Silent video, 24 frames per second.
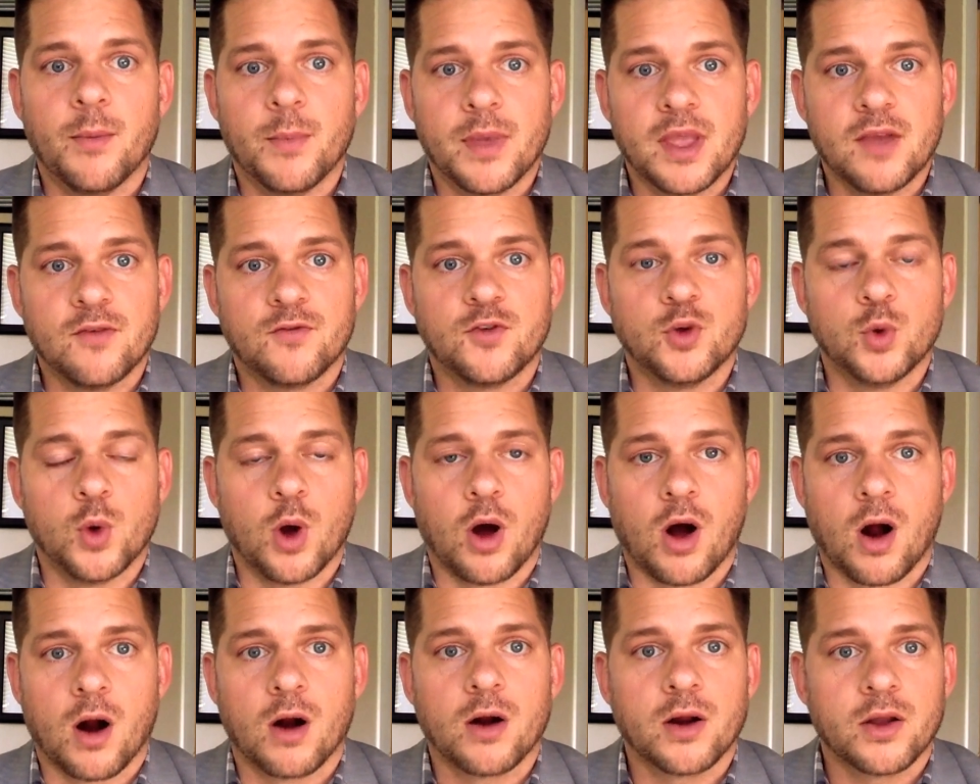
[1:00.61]
If you
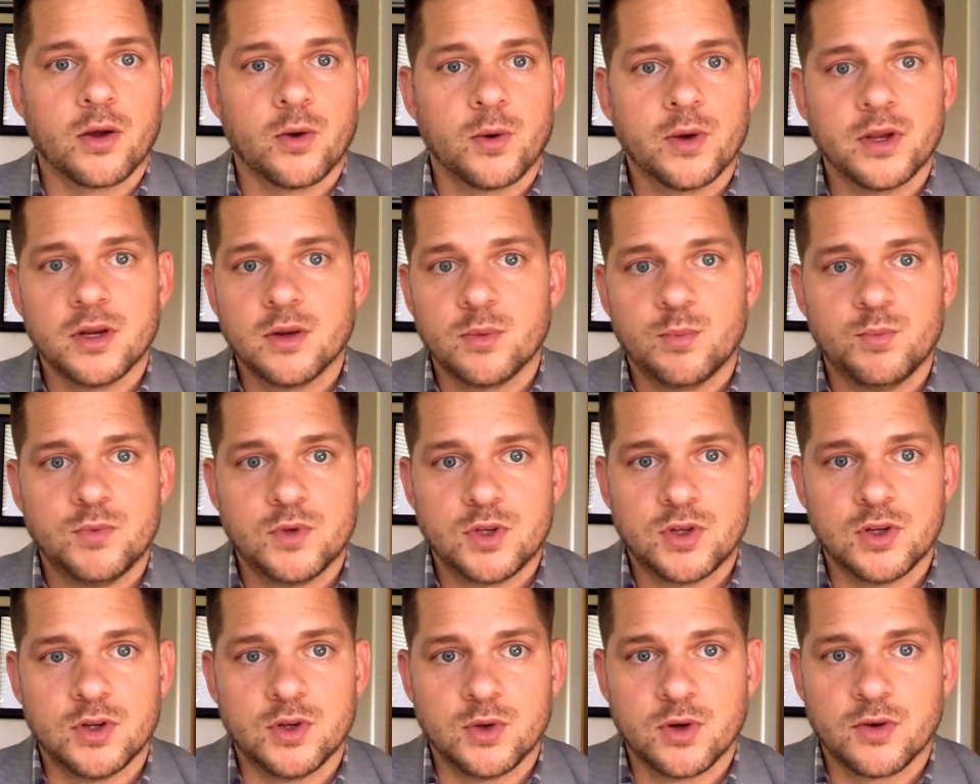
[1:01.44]
are going
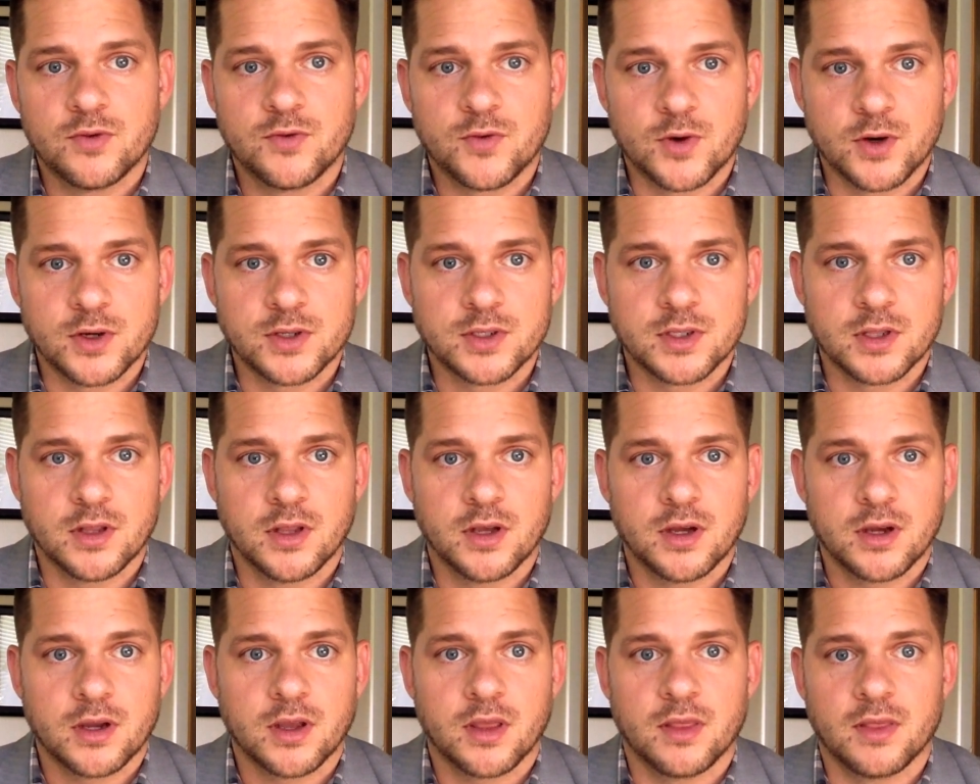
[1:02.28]
to do a first
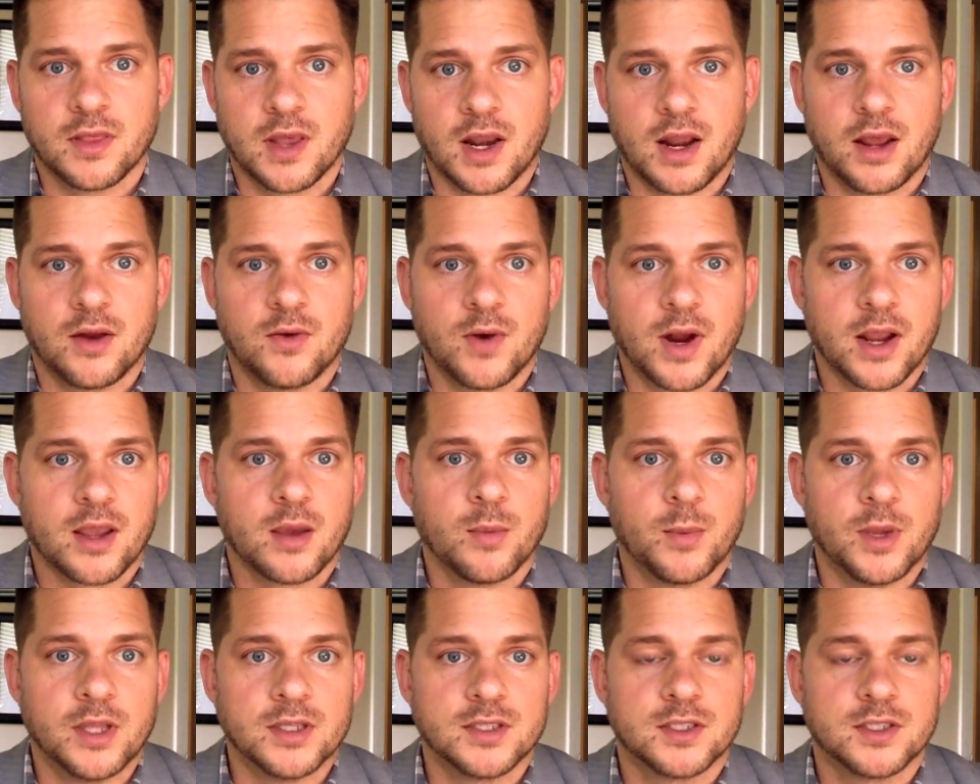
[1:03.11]
look, then I'd recommend